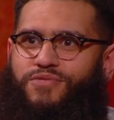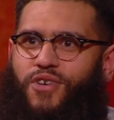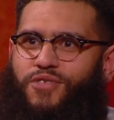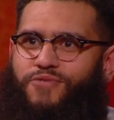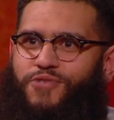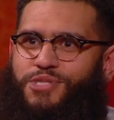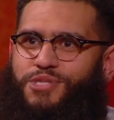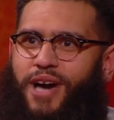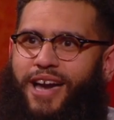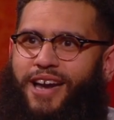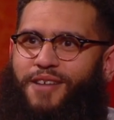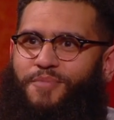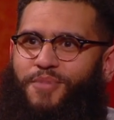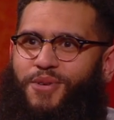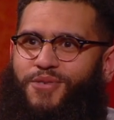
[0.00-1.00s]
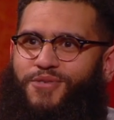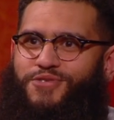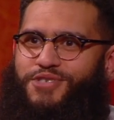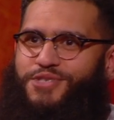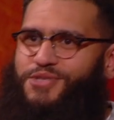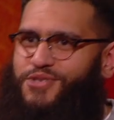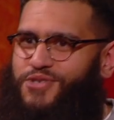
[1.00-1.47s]
yeah.
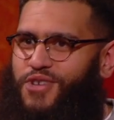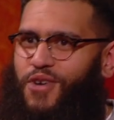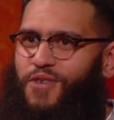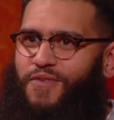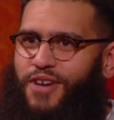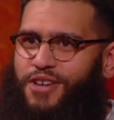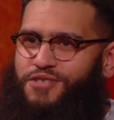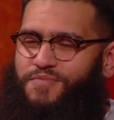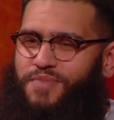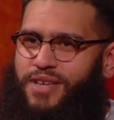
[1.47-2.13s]
Recyclable, just good old-fashioned